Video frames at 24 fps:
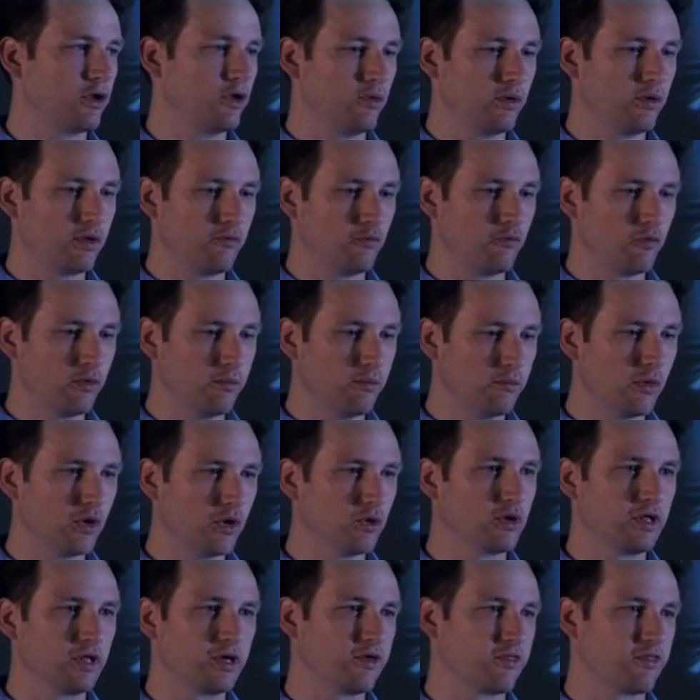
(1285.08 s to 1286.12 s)
who would
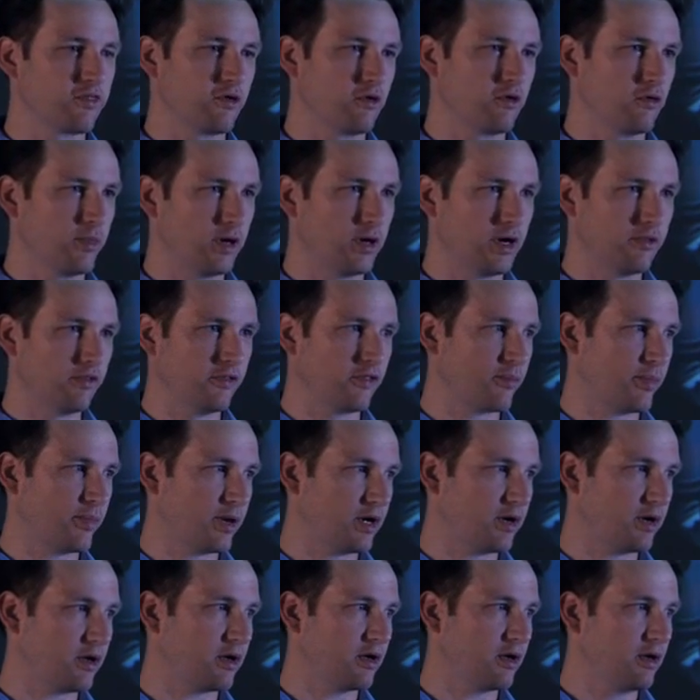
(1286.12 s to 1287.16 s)
remotely consider buying this
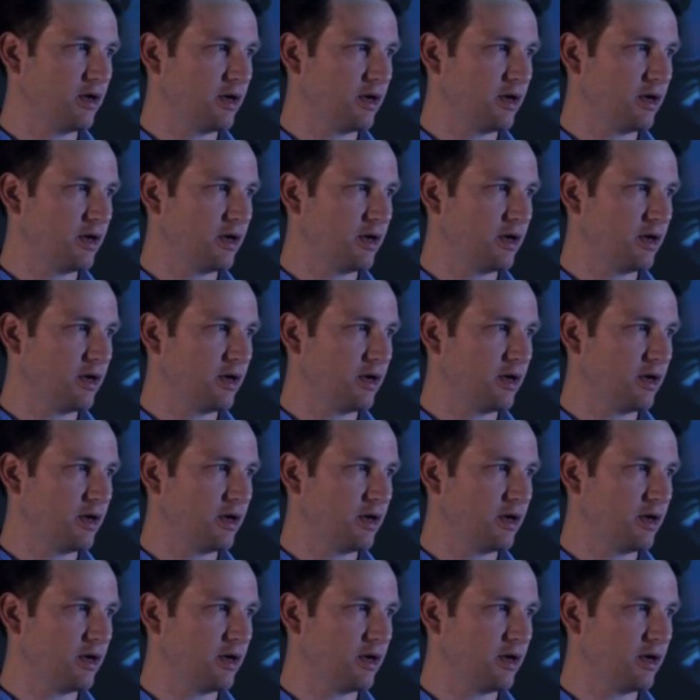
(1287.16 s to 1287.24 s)
bike.